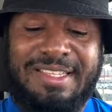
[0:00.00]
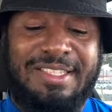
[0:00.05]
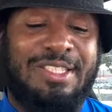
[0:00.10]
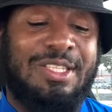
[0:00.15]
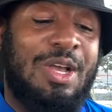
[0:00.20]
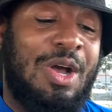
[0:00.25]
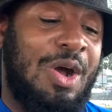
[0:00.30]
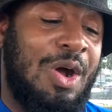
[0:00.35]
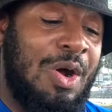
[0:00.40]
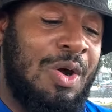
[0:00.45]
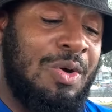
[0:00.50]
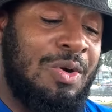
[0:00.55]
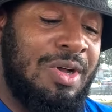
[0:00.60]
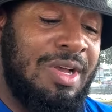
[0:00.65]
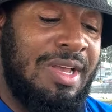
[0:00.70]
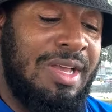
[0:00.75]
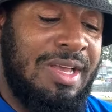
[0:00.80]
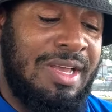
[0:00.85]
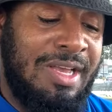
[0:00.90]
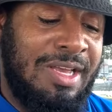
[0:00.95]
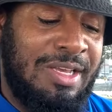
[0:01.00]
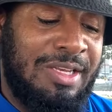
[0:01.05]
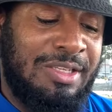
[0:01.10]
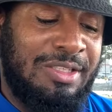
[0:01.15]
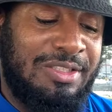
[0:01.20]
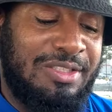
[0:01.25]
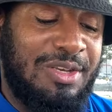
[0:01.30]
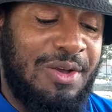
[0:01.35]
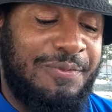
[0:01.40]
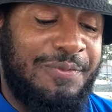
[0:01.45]
So,
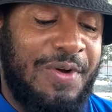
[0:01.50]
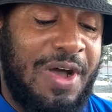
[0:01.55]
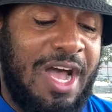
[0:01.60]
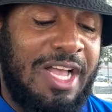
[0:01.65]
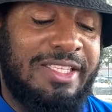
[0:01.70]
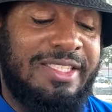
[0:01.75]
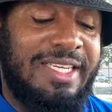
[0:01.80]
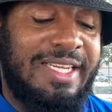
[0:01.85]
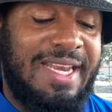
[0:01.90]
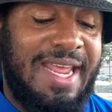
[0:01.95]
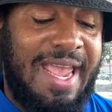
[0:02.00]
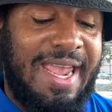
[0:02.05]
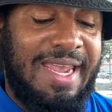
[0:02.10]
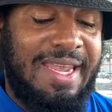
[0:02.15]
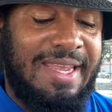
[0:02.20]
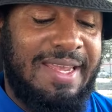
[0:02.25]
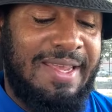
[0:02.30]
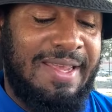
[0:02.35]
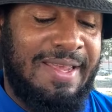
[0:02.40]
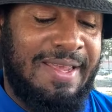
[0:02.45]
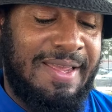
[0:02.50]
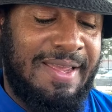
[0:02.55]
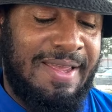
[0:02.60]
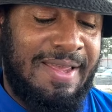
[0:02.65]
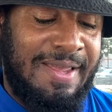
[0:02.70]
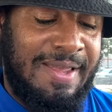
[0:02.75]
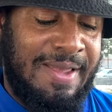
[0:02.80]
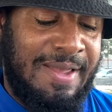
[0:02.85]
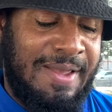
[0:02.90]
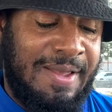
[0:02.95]
so far today,
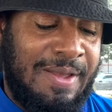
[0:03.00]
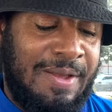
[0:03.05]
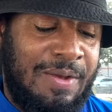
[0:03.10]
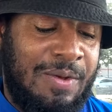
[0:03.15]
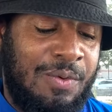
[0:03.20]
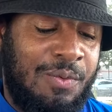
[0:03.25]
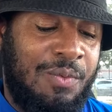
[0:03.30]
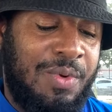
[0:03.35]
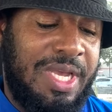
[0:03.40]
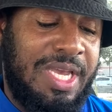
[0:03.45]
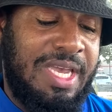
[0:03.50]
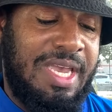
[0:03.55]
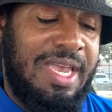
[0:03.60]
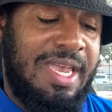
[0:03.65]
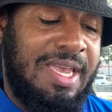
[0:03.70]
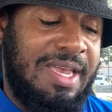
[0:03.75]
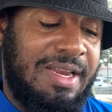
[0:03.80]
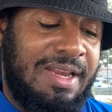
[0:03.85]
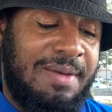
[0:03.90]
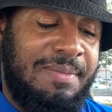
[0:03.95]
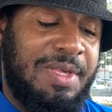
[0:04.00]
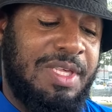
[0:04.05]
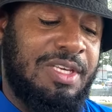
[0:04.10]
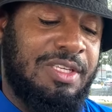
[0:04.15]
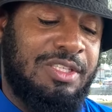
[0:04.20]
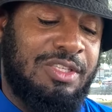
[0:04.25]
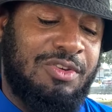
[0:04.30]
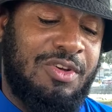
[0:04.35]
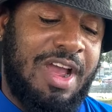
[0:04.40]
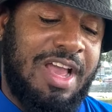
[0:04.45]
we, let me
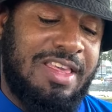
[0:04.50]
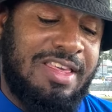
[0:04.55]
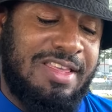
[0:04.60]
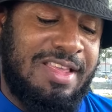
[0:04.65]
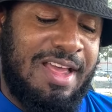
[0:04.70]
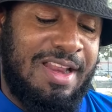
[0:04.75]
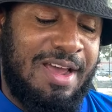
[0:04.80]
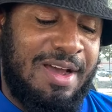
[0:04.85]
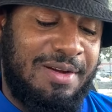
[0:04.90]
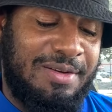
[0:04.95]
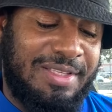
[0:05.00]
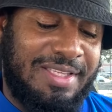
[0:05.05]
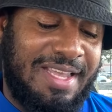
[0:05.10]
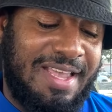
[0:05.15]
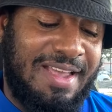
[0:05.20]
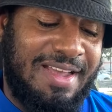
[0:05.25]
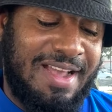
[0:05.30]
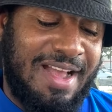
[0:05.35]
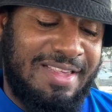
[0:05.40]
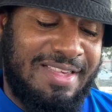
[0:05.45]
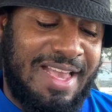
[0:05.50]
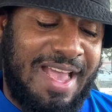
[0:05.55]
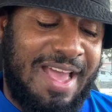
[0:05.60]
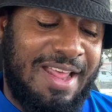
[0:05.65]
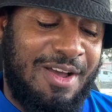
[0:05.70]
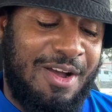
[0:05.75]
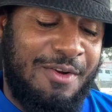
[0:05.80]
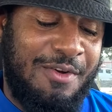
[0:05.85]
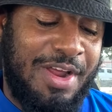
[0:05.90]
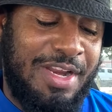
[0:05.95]
just scratch that out because I had
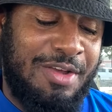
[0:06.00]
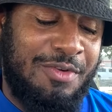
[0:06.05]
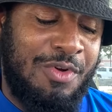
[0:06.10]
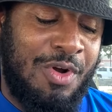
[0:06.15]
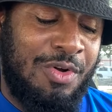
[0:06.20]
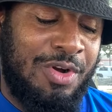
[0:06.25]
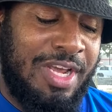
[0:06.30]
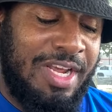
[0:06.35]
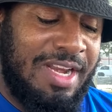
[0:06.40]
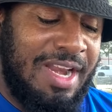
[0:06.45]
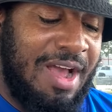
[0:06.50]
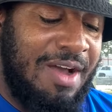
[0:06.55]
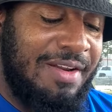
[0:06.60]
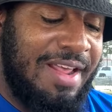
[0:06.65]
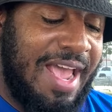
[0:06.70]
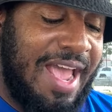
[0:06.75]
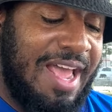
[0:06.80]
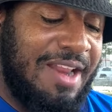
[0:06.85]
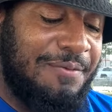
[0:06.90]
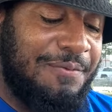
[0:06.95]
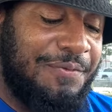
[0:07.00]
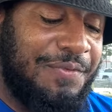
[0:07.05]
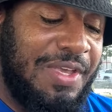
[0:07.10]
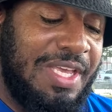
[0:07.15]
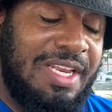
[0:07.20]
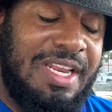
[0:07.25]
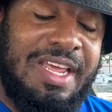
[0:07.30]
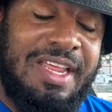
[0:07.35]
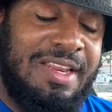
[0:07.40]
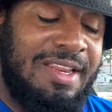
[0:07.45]
already wrote it down. I had a
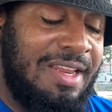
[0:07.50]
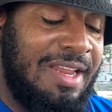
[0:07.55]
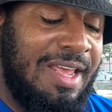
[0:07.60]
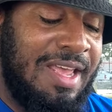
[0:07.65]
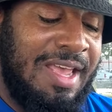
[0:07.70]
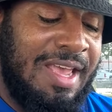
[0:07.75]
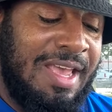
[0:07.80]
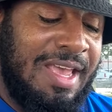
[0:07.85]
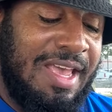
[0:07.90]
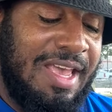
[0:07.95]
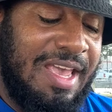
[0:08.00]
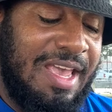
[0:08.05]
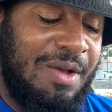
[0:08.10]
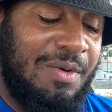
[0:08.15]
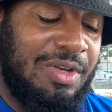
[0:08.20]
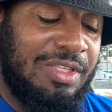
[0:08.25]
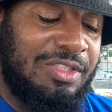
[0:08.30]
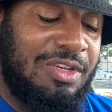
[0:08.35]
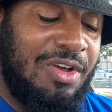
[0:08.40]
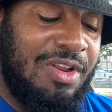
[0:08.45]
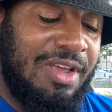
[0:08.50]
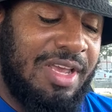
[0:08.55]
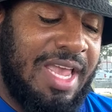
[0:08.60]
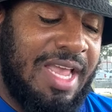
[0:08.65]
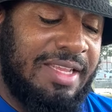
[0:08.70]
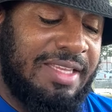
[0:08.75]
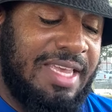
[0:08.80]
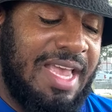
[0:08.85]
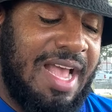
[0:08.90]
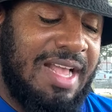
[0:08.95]
feeling it was going to
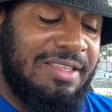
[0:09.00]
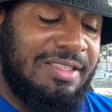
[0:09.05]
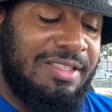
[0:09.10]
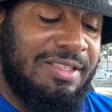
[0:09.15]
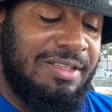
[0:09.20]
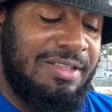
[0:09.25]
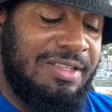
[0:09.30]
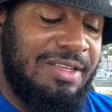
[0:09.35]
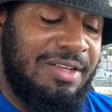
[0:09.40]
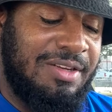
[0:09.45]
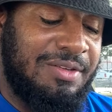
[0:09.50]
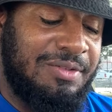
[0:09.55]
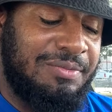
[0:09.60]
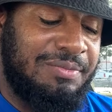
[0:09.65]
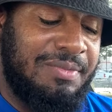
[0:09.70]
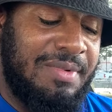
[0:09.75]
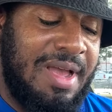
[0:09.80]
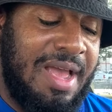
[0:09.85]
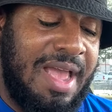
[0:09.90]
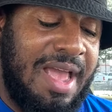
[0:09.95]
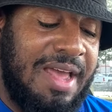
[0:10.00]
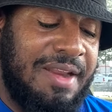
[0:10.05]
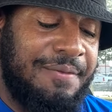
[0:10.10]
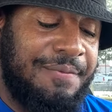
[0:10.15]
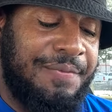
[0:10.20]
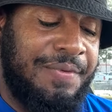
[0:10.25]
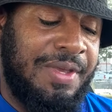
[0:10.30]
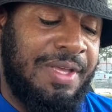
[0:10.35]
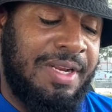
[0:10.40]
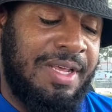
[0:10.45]
get canceled, you know. I had a
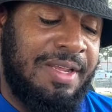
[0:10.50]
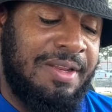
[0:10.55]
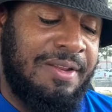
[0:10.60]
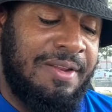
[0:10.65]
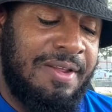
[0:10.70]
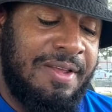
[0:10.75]
feeling.